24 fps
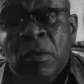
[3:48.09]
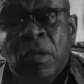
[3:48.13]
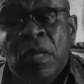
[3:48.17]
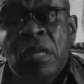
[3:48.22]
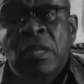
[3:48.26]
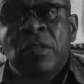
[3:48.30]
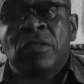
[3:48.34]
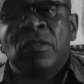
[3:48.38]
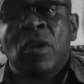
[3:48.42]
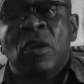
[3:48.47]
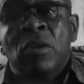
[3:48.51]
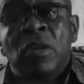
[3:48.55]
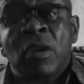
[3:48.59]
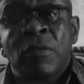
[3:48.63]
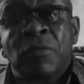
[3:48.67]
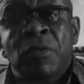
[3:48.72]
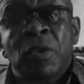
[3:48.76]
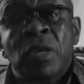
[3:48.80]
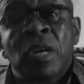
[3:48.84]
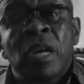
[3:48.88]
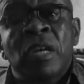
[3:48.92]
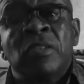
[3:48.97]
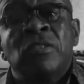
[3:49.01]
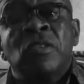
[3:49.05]
In South
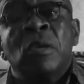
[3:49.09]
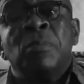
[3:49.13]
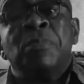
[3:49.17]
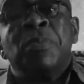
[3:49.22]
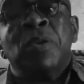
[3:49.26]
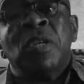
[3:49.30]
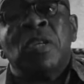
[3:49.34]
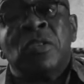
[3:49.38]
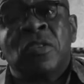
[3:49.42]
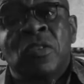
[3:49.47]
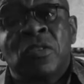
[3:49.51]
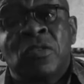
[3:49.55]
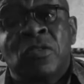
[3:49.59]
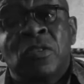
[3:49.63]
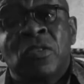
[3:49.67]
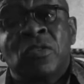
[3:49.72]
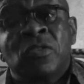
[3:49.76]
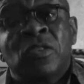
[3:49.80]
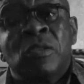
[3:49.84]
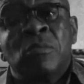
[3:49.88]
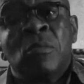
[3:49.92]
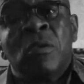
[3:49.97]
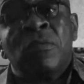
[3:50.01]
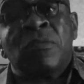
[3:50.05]
Africa, it's a British
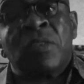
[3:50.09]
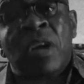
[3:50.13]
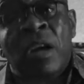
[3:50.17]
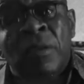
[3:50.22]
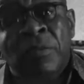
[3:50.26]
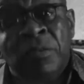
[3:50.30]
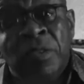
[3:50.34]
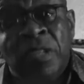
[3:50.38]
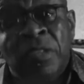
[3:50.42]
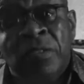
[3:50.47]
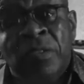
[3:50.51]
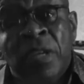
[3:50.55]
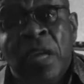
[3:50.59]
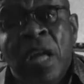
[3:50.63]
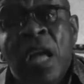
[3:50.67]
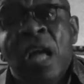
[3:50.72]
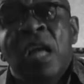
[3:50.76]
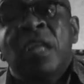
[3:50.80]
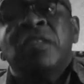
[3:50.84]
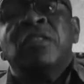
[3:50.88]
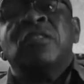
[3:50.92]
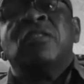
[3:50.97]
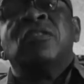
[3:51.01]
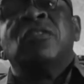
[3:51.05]
system of governance.
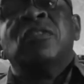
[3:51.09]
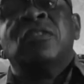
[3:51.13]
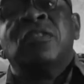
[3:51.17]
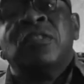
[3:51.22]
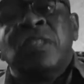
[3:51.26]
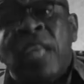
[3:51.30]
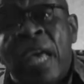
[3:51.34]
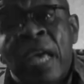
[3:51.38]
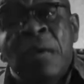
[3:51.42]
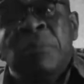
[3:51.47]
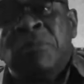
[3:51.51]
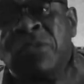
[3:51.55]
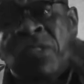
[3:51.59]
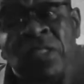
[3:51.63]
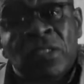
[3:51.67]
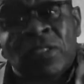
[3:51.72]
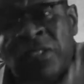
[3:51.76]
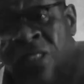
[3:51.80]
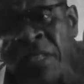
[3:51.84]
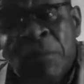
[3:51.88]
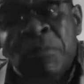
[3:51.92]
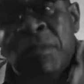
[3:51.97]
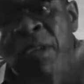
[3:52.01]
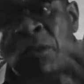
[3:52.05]
The same
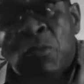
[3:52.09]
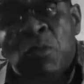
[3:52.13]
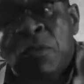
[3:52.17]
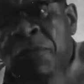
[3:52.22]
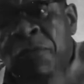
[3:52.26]
system that we